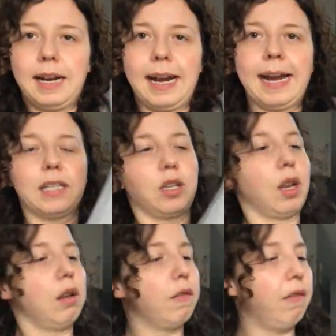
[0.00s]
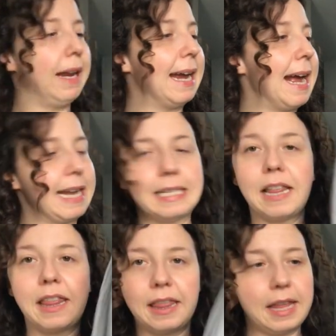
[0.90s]
It's lovely and
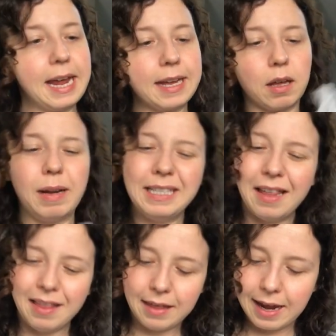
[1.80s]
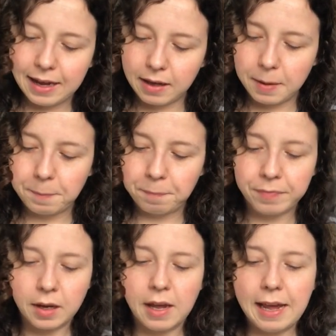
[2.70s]
thick. Is it thick?
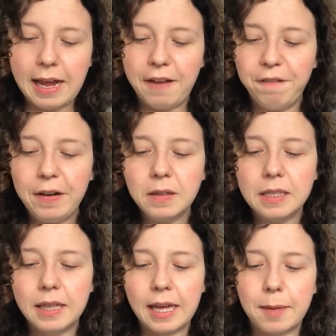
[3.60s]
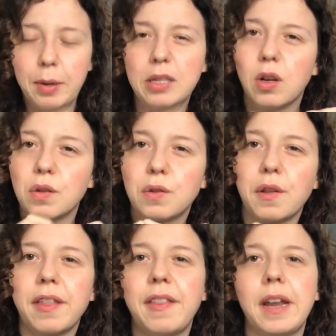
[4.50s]
It feels thick, but it's also
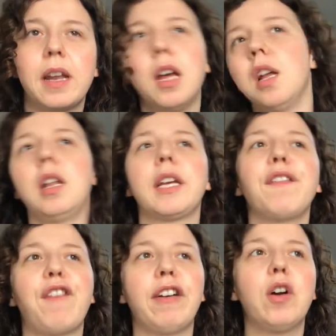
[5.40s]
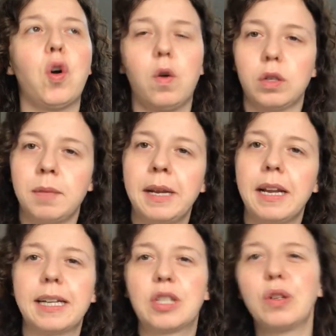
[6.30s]
thin, like very autumny.
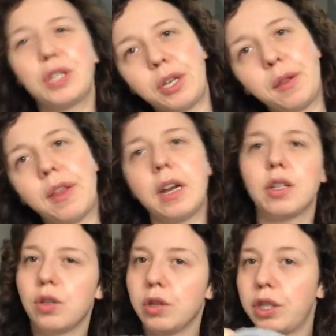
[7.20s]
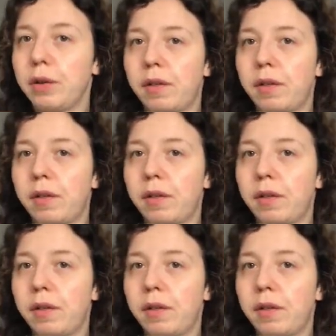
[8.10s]
Like it's not too thin, it's not too